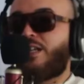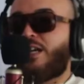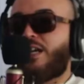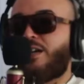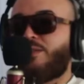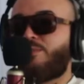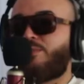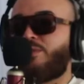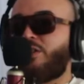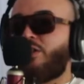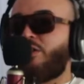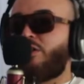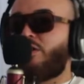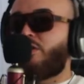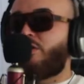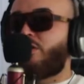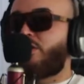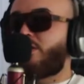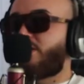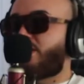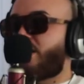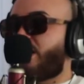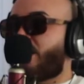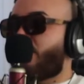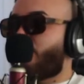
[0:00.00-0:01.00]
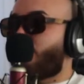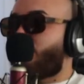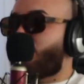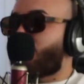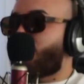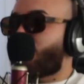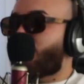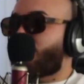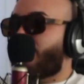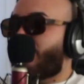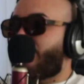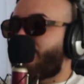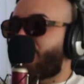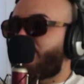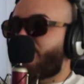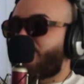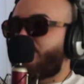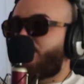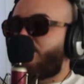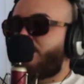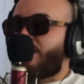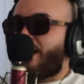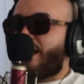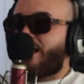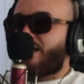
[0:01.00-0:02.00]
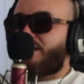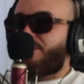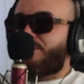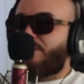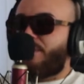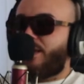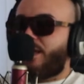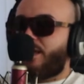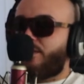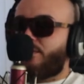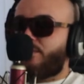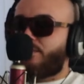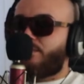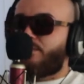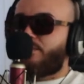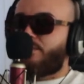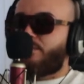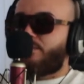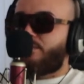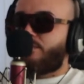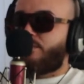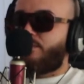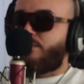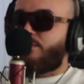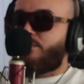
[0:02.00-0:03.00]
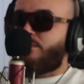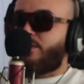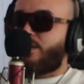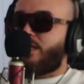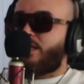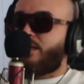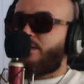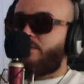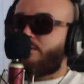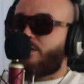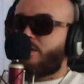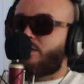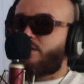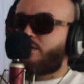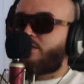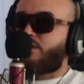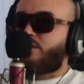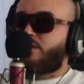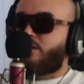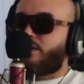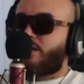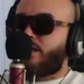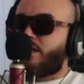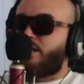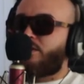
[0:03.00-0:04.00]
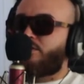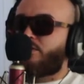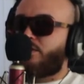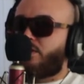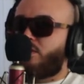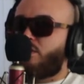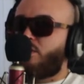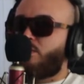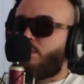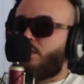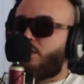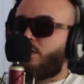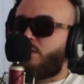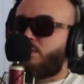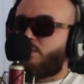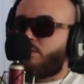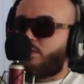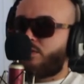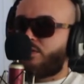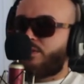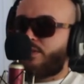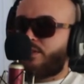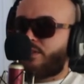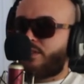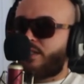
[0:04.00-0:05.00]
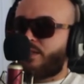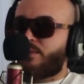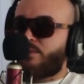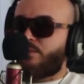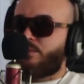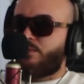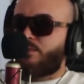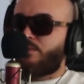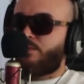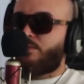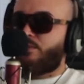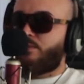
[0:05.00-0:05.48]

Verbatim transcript: Nah, but you notice like almost every black male when they reach a certain age, they go bald most of the time.